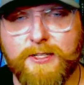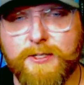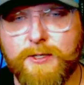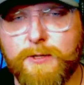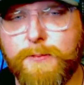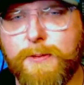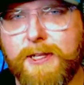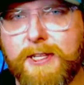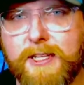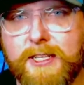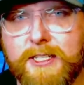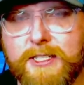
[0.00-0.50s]
This
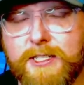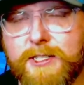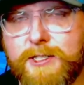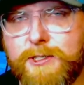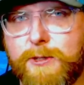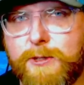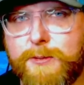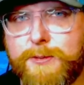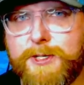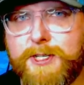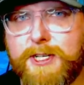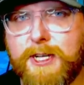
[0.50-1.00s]
will be linked in the
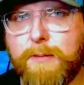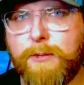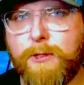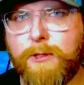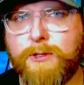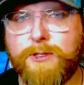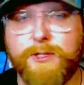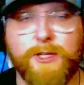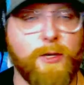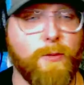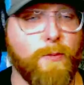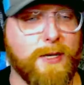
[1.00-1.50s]
description down below
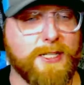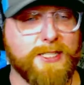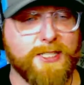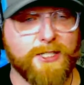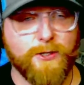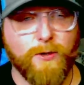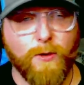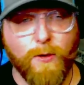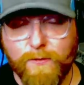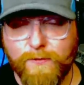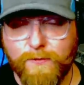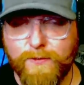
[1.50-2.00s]
so you can watch this
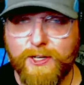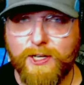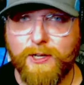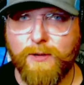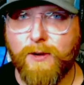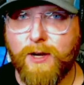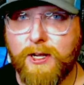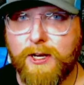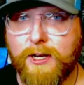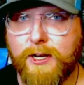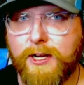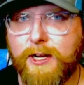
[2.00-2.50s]
whole video
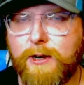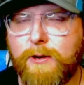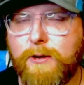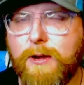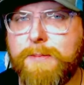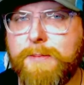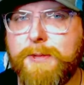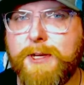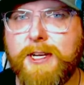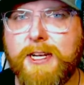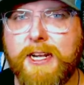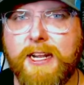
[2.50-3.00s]

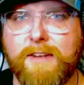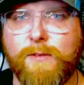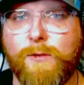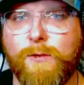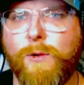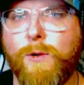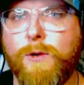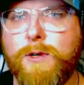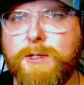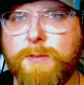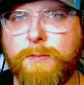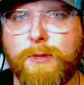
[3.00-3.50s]
uninterrupted and of
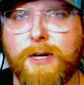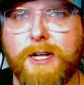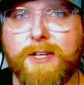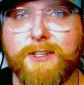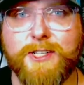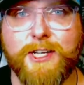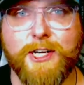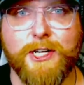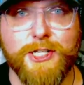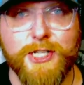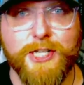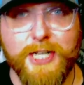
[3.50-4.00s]
course browse
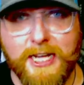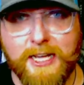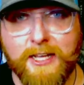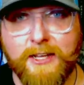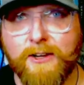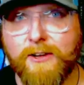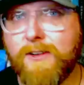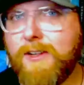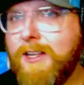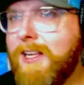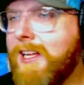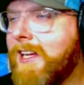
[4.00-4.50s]
their
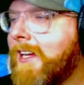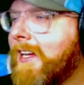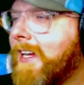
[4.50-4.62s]
channel.